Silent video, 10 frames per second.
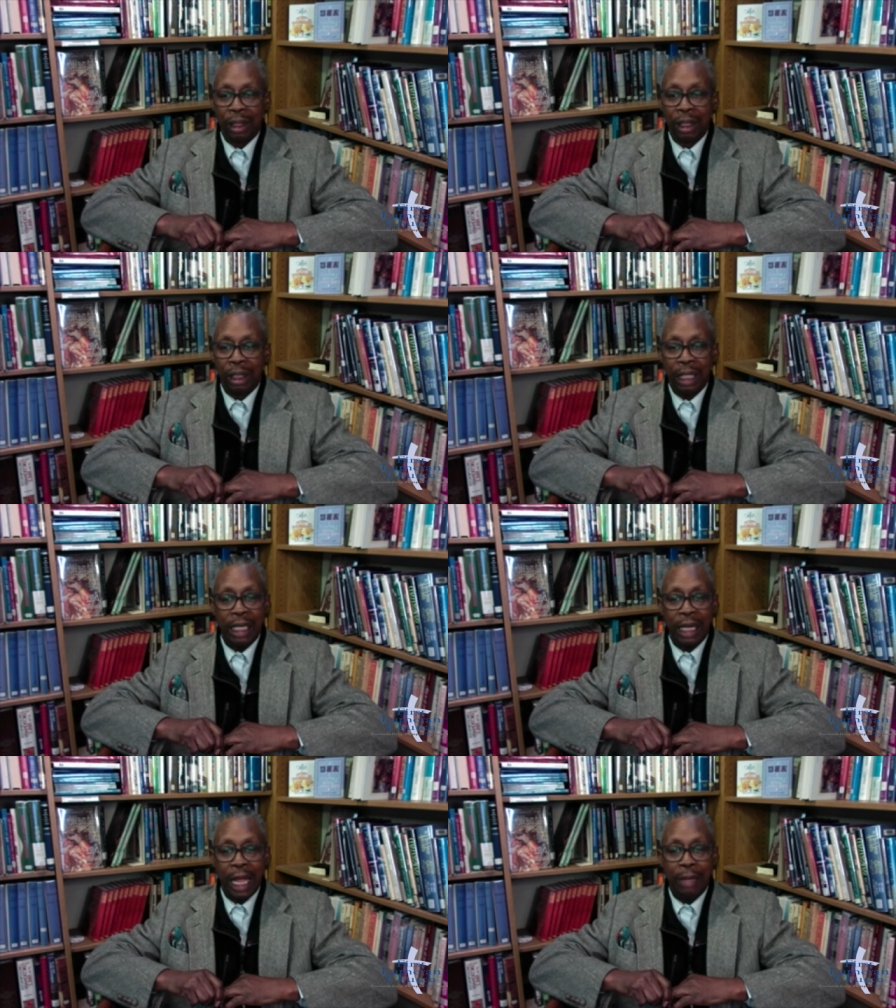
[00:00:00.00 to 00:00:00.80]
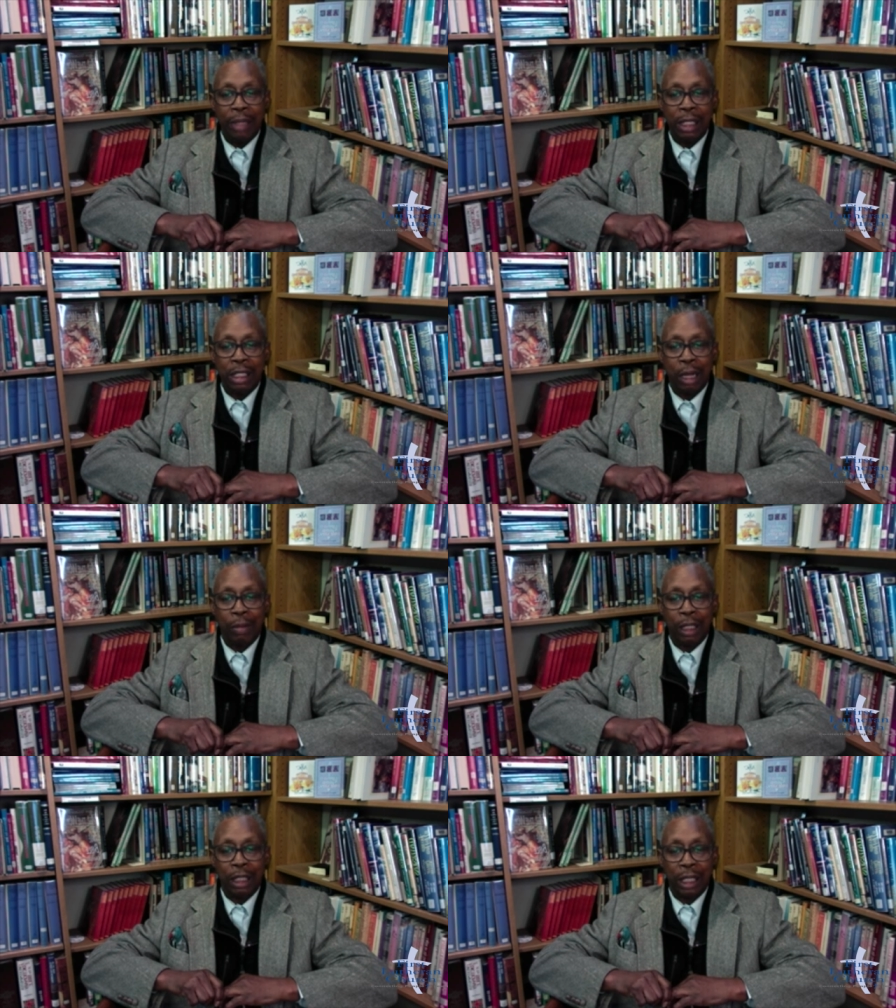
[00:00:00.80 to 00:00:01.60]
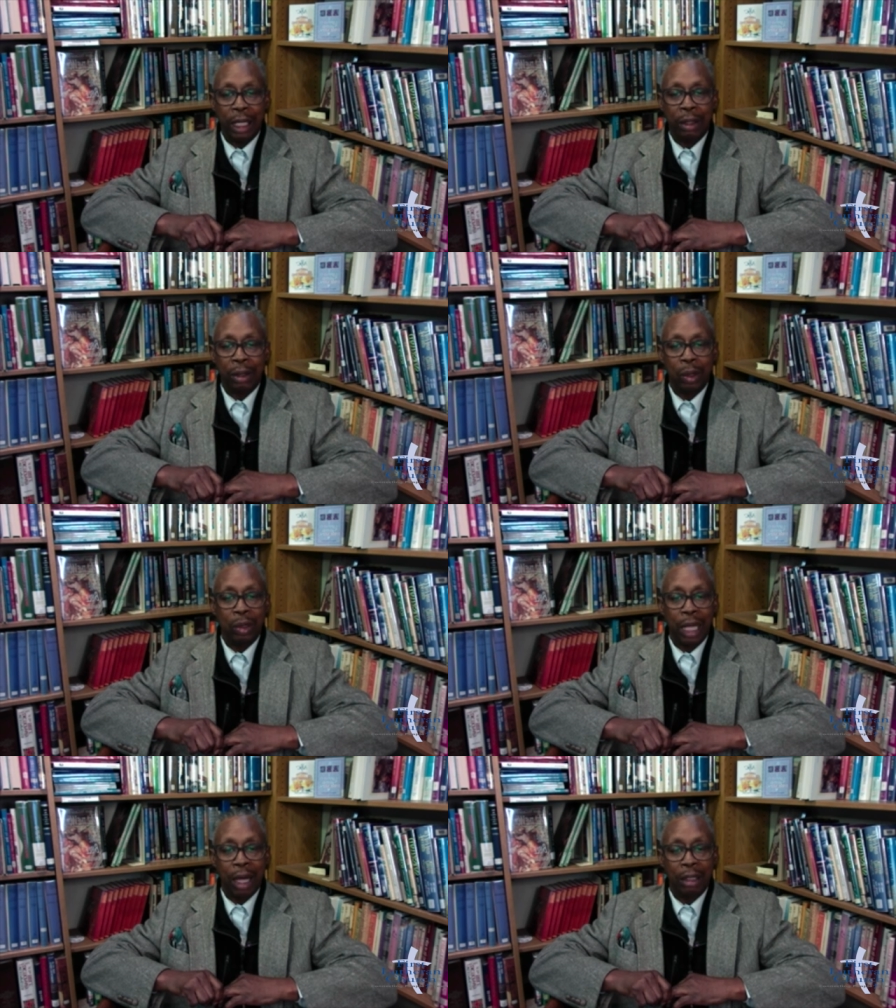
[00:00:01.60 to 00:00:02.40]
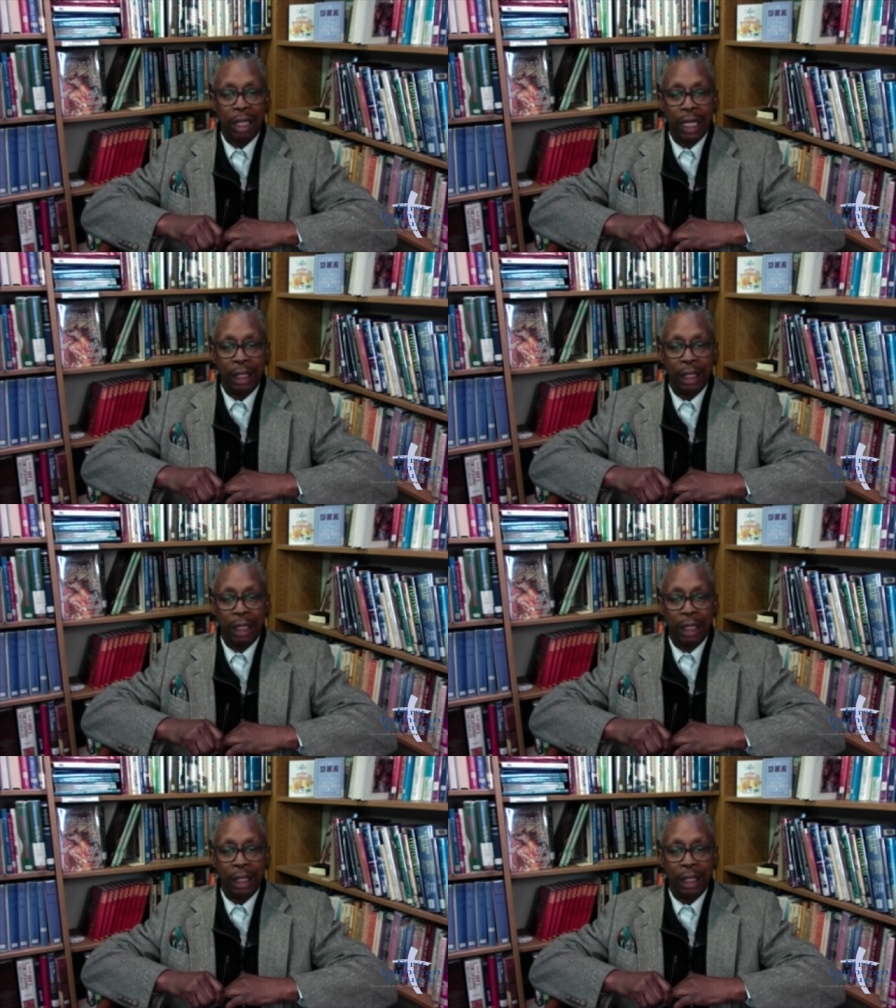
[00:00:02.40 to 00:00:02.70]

Then came December 10, 2008.